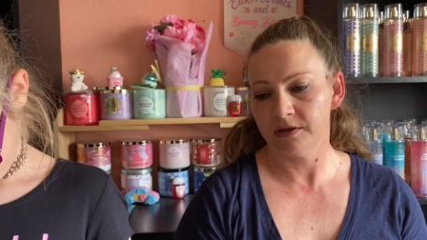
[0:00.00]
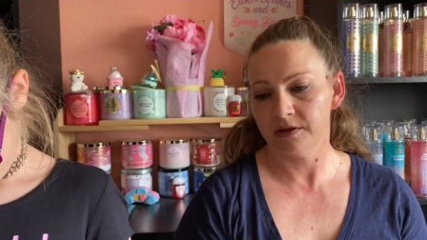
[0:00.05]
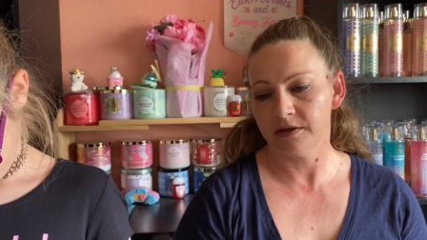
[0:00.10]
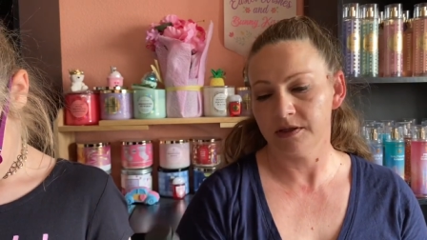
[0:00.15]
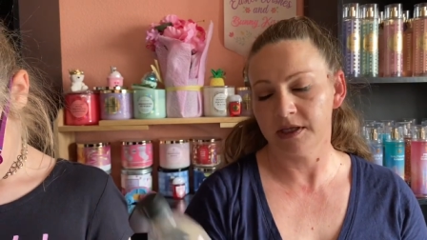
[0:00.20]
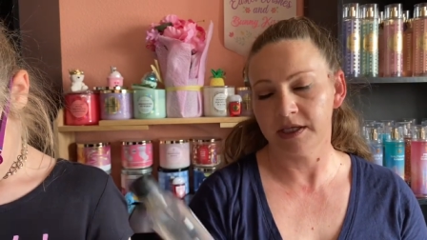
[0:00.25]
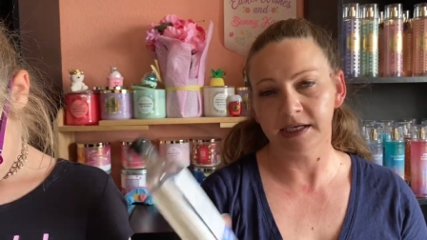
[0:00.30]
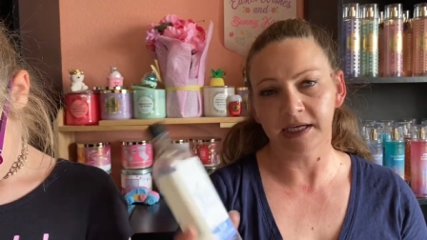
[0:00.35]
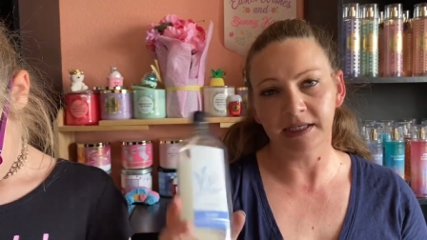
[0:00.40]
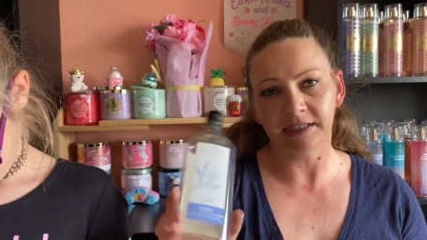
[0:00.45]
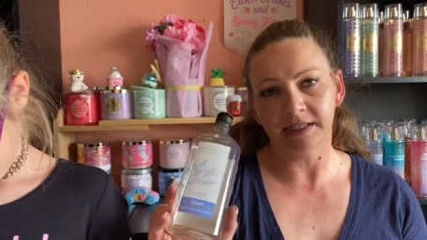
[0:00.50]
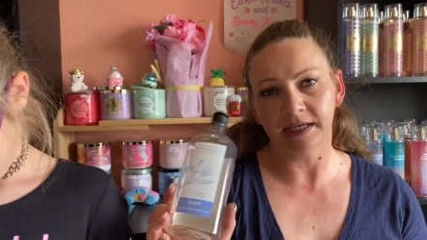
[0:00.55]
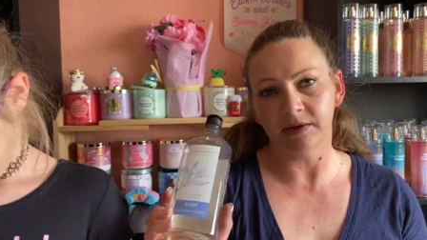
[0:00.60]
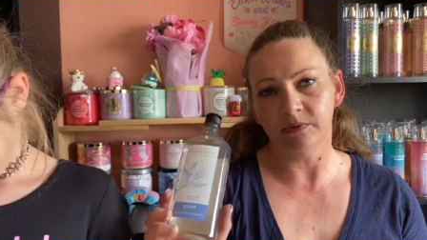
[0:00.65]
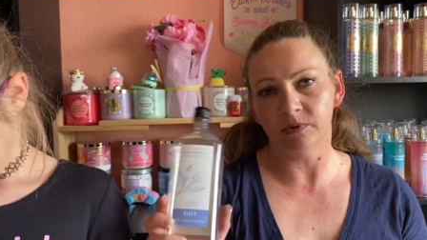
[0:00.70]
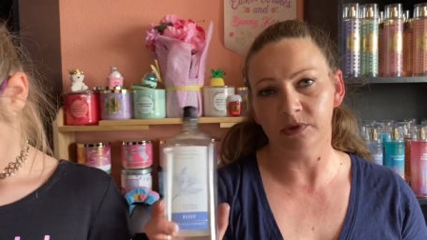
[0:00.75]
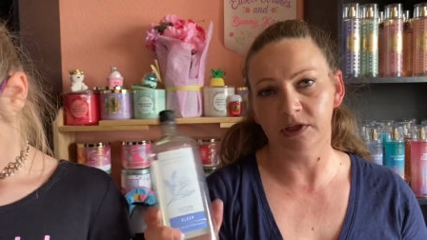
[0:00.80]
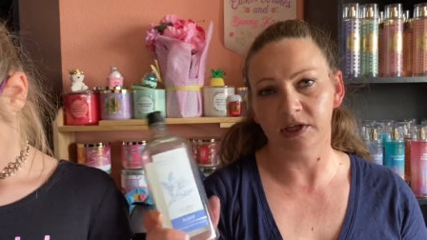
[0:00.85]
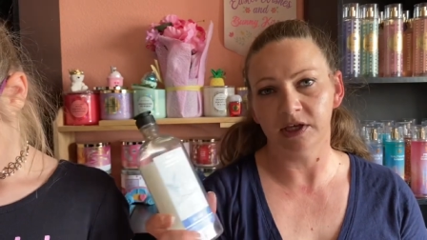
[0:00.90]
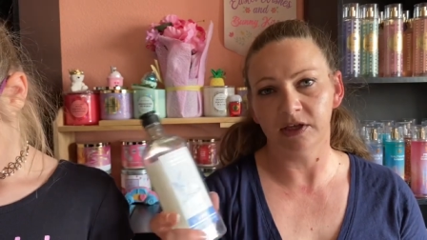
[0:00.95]
Like I said
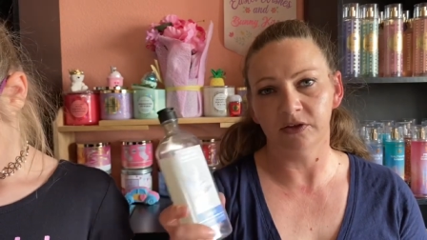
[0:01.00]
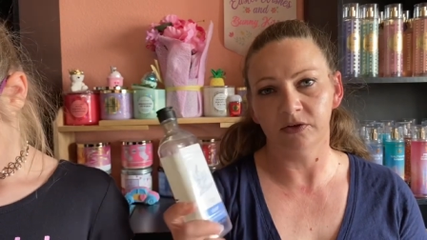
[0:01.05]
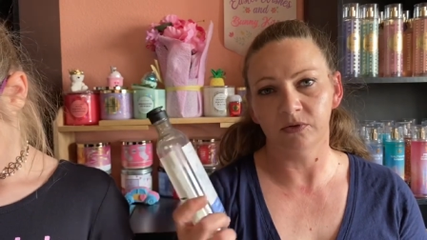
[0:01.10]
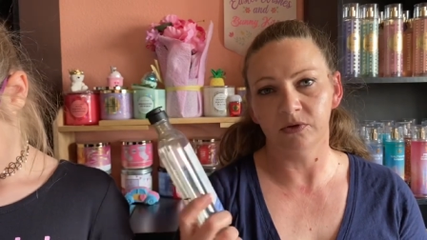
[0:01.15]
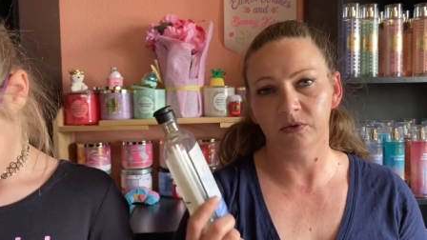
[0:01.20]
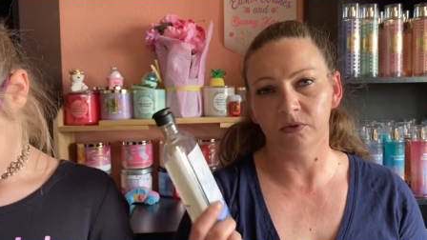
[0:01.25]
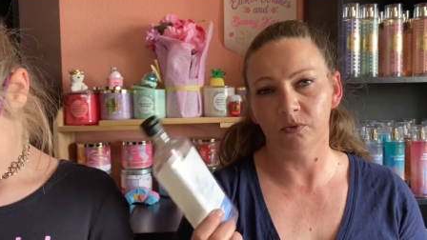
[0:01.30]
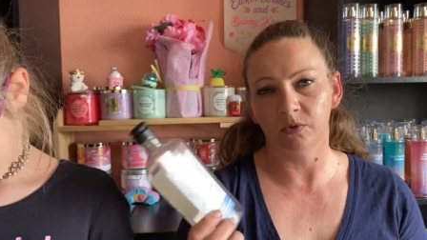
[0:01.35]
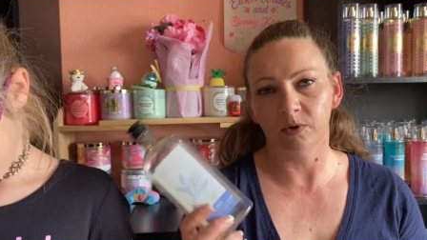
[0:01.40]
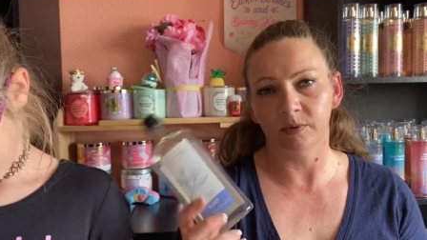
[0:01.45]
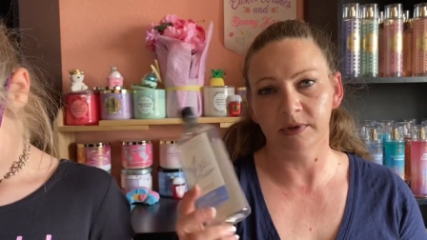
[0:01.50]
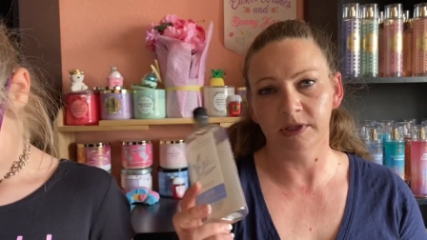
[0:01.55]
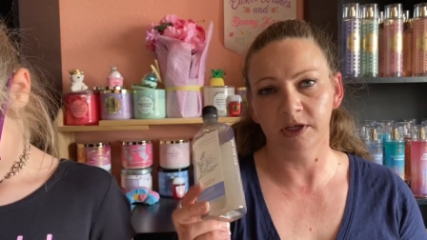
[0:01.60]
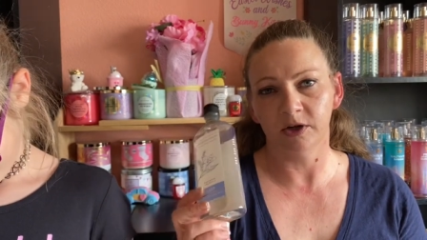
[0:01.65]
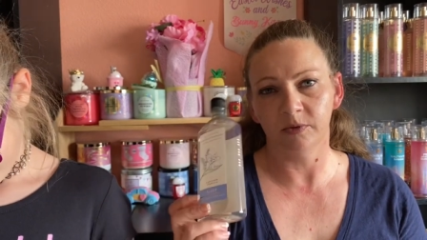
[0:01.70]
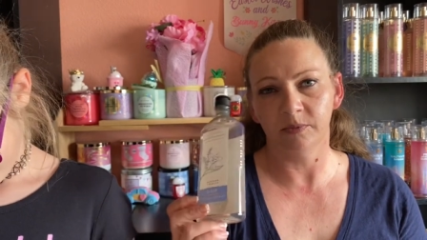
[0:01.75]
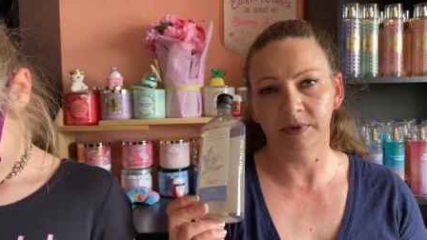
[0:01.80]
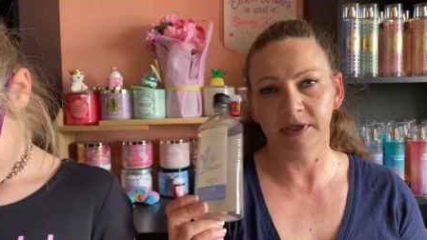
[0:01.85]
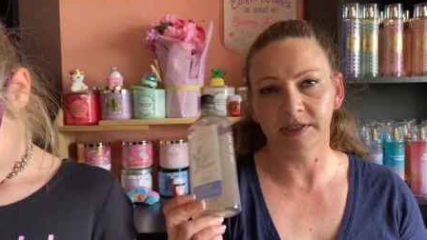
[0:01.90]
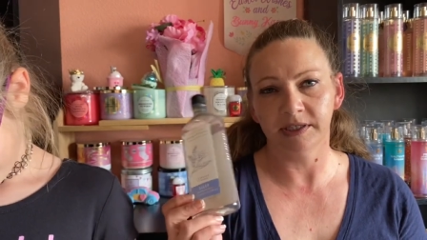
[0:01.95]
with the other
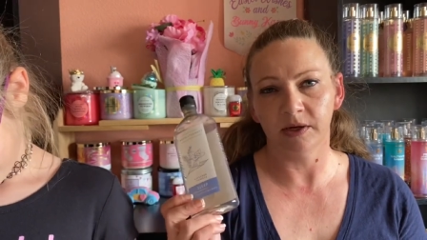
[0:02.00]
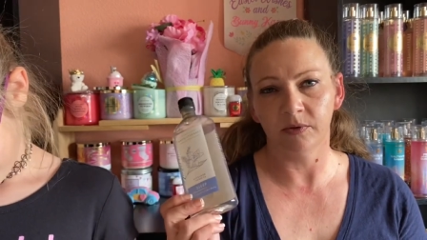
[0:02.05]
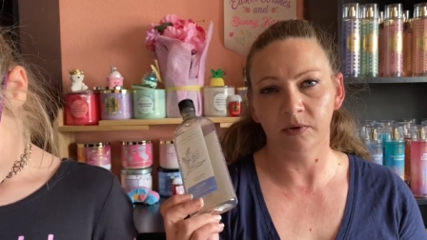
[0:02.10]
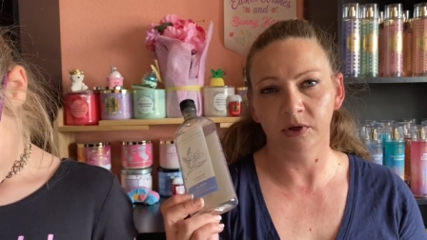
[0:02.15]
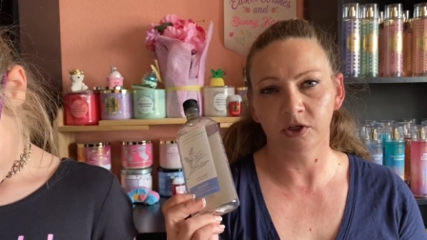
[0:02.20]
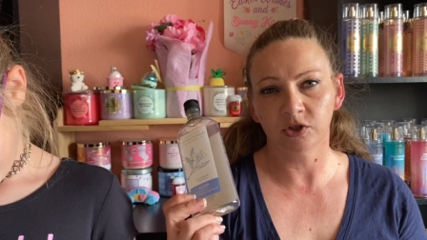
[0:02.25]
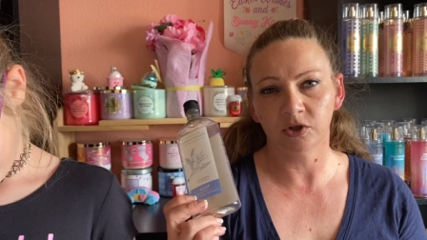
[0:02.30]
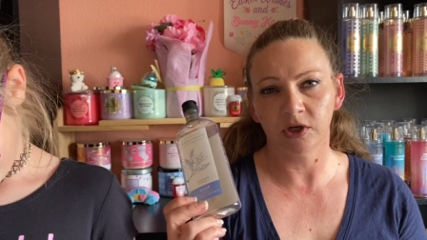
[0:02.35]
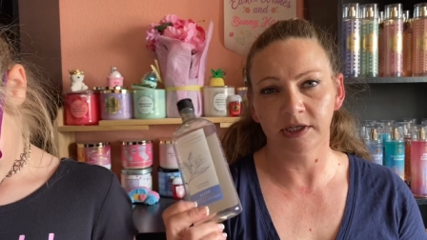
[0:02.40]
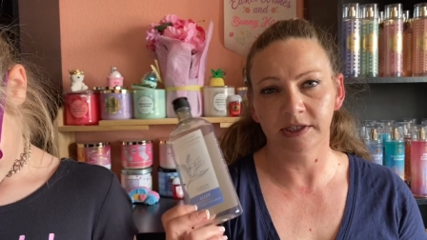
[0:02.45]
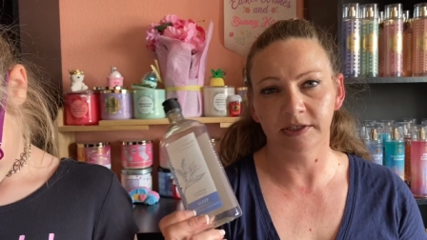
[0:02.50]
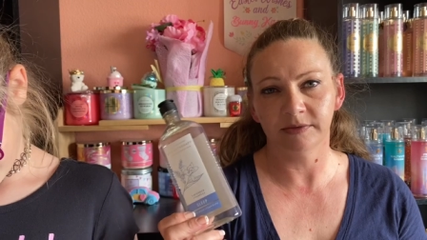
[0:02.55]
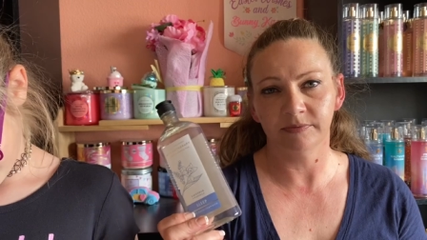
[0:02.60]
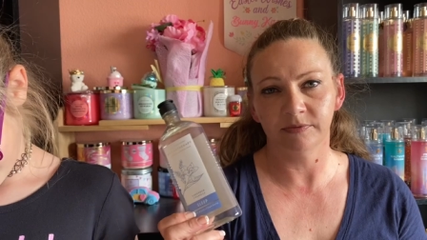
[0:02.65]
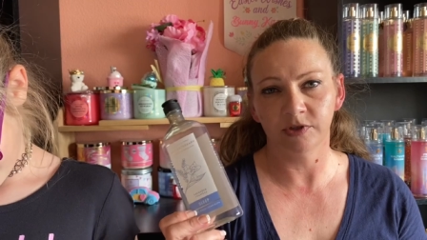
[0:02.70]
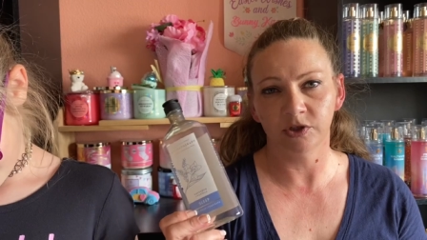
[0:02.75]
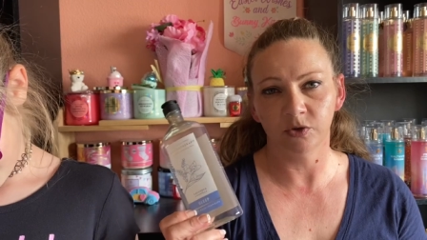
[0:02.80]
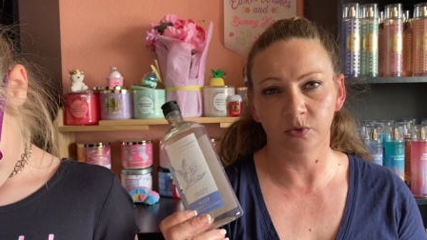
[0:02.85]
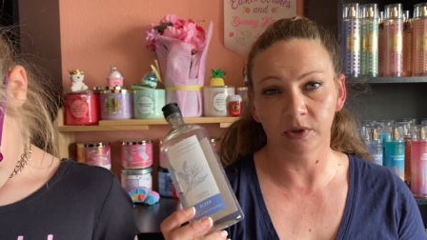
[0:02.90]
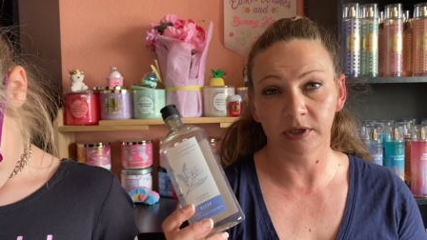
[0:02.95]
aromatherapies, I want to try
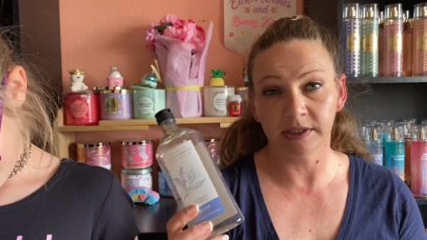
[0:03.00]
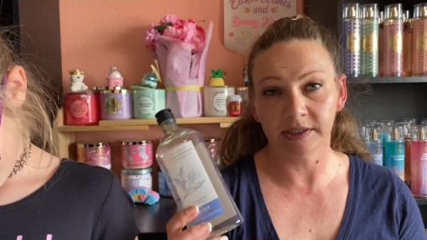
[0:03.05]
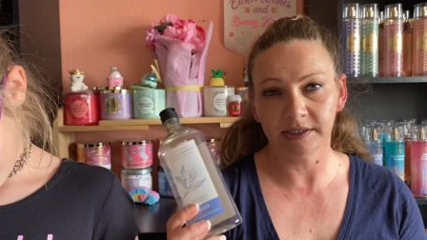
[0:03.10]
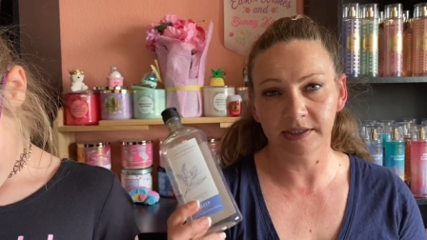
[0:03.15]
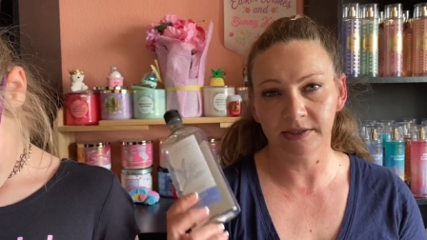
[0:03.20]
some new ones,